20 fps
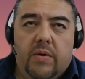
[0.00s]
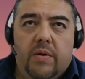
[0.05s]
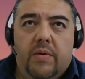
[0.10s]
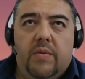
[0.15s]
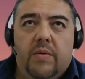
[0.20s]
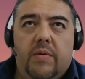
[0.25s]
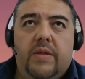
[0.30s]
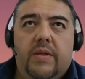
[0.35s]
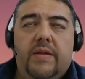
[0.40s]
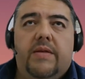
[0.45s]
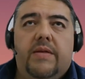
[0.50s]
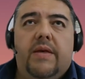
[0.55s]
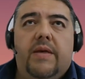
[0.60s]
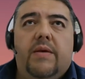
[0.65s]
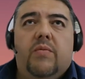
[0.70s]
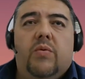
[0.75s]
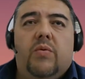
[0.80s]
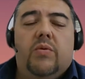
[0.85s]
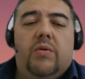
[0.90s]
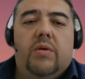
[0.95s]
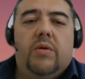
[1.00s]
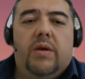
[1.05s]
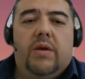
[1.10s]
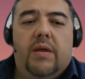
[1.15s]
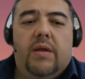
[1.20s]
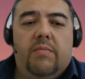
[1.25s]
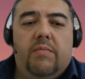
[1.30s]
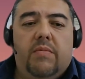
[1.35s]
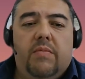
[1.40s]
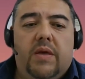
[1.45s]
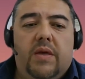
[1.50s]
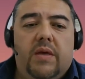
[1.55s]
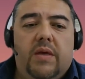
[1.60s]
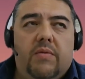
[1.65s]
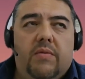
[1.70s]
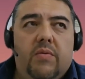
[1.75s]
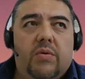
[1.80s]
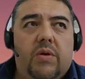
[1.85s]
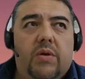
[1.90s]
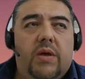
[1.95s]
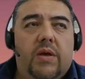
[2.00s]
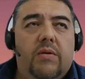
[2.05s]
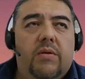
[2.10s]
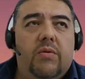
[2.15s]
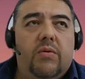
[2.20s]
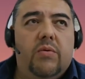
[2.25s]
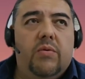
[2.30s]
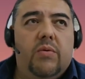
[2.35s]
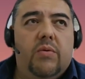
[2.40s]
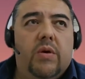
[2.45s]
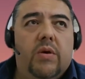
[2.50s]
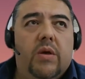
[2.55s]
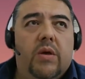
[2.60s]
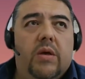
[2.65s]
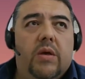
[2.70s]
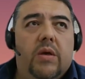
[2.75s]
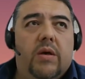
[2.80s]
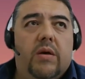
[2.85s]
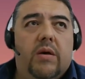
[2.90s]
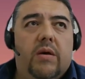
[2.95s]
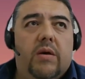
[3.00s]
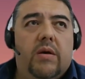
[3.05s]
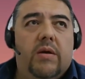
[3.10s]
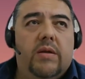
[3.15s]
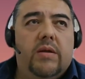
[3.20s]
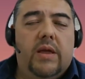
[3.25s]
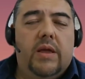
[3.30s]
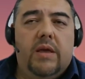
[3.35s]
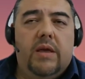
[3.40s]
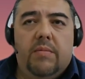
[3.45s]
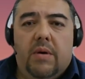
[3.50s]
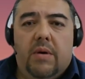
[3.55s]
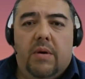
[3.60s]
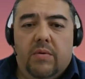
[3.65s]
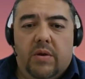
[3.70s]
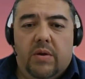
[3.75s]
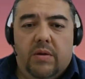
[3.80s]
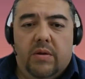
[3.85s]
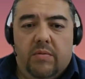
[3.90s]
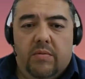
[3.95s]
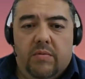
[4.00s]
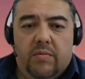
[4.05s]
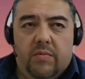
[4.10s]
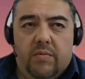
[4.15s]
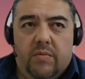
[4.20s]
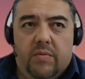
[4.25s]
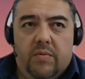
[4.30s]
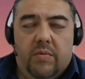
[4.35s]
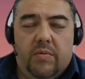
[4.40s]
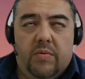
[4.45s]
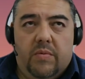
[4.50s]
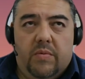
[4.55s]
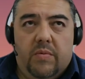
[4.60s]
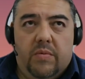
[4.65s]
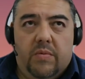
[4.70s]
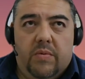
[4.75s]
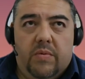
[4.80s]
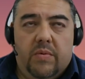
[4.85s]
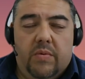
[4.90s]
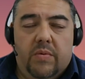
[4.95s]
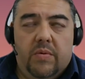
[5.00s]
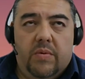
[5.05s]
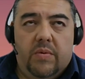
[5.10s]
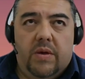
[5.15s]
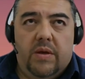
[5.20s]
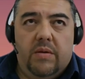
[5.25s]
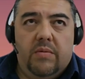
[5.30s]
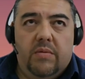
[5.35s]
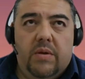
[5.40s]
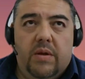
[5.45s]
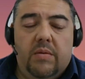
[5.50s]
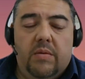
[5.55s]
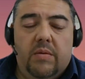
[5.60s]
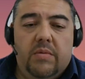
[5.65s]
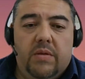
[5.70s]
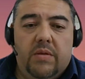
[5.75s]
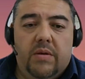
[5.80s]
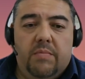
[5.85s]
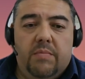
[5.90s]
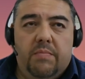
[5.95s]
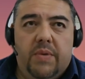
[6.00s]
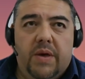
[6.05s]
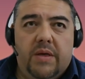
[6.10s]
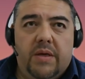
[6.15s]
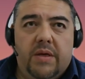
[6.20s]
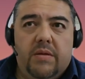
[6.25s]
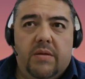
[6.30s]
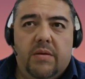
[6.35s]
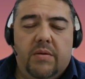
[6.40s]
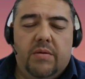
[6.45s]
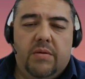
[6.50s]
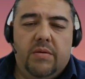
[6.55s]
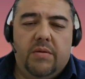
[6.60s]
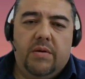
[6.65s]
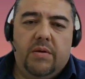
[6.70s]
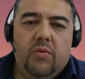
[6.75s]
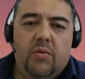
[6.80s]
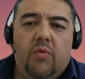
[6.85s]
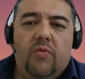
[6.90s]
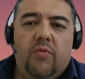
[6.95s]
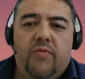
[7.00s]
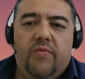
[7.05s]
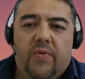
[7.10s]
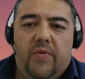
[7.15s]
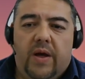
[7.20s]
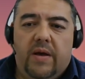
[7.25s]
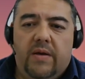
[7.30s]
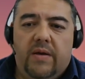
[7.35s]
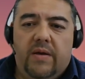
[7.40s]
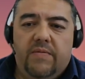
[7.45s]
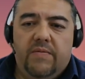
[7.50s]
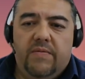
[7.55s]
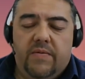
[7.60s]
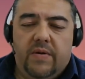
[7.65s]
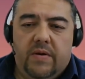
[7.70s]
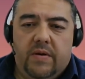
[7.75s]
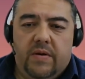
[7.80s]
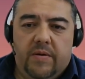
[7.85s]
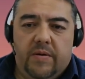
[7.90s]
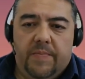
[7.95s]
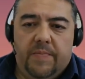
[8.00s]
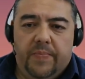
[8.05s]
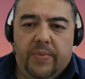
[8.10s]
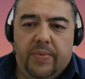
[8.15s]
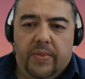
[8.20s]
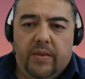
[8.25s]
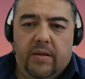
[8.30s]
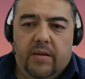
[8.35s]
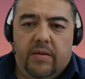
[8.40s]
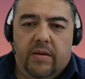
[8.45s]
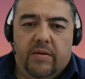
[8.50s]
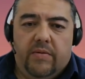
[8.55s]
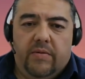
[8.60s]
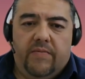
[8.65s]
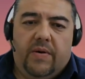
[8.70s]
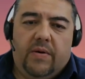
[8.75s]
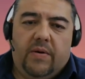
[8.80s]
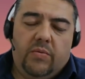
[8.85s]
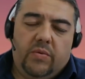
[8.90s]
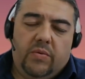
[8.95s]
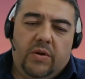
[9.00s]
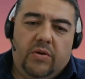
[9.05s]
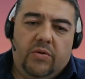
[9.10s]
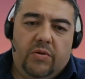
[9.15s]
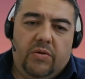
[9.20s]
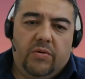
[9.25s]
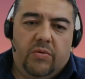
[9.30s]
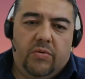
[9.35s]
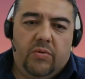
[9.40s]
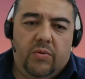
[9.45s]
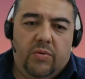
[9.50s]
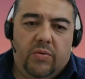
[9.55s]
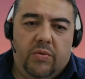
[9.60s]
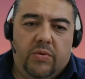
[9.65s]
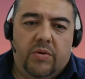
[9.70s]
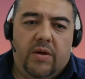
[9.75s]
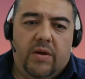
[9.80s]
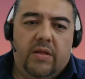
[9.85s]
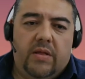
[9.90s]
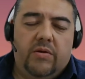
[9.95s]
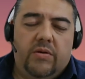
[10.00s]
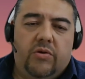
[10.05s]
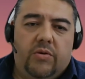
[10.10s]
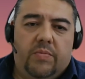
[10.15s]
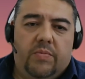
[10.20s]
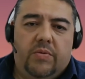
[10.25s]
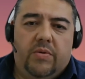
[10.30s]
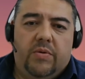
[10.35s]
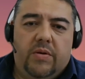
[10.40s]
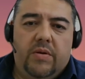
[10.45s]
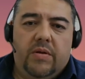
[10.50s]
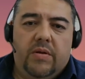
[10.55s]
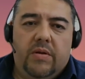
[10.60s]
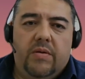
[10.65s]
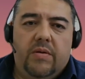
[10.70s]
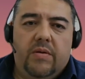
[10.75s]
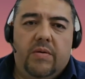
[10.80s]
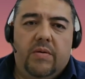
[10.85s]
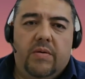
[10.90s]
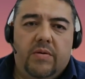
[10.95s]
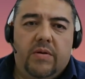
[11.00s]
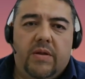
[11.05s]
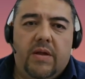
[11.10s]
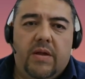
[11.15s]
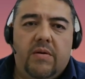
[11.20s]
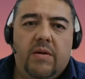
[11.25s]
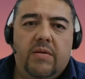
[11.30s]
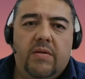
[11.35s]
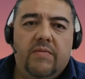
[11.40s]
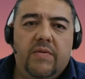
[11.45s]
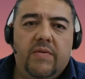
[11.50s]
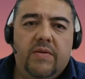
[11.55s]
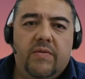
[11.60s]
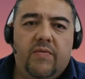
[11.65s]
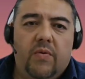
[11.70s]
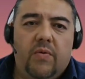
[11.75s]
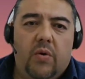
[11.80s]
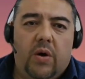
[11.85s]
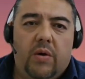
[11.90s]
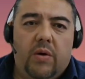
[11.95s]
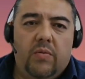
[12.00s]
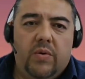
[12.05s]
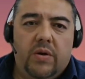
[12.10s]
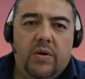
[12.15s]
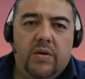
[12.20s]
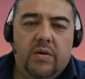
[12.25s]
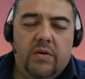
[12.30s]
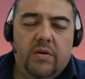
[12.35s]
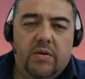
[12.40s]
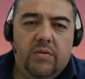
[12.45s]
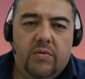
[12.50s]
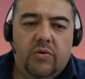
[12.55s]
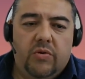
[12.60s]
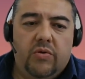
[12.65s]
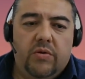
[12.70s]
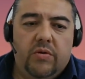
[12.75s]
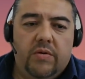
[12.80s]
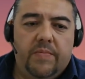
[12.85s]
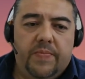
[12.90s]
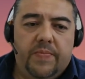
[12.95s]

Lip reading: Let's say, what can you name? How can you name the best 3 or 5 like foundations or scholarships that are relevant for our region,